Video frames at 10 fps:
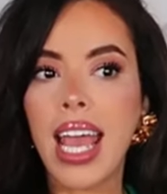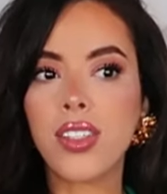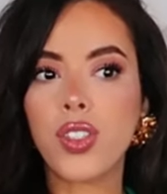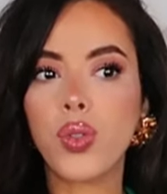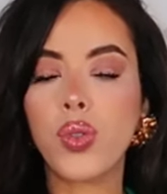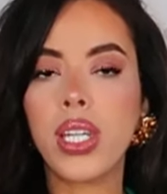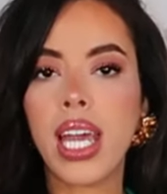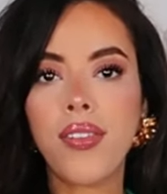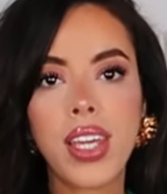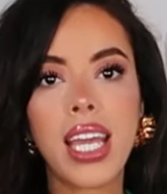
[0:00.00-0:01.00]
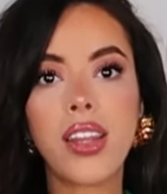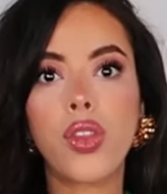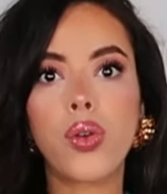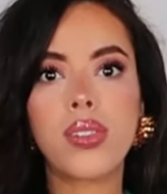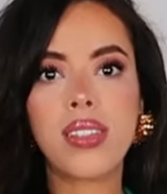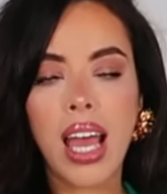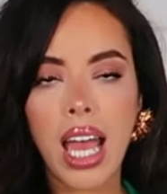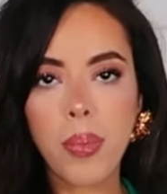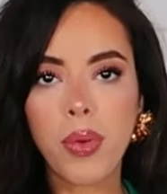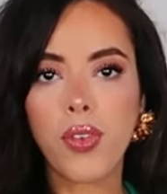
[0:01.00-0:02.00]
And so to navigate those
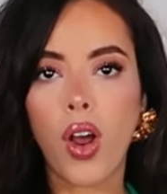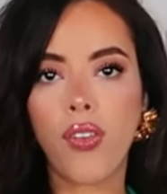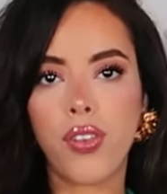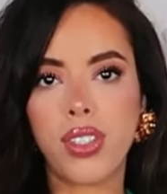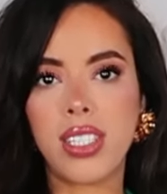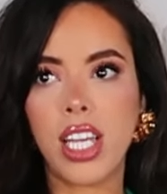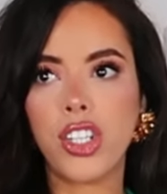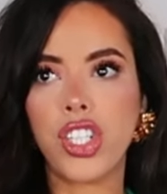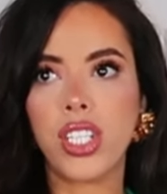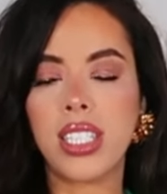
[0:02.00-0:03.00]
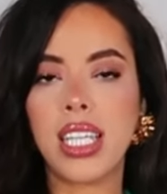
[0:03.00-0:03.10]
type of conversations,